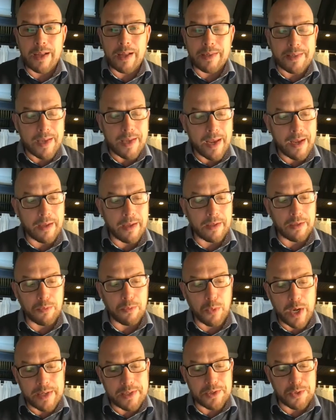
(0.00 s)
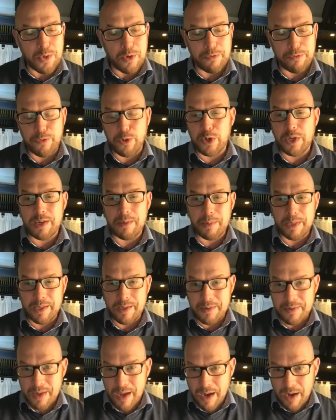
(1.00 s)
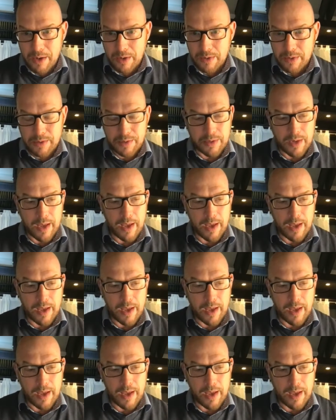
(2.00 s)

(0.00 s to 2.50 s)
untangle once you're 40 minutes out,